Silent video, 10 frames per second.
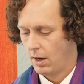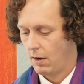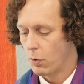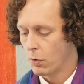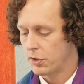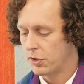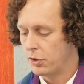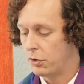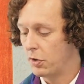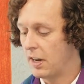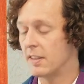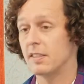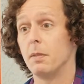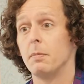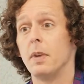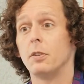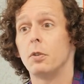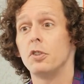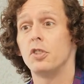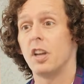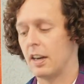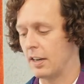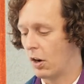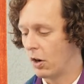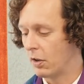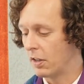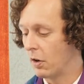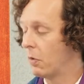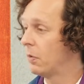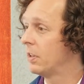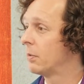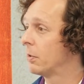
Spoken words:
Of course, Judaism and Christianity aren't the only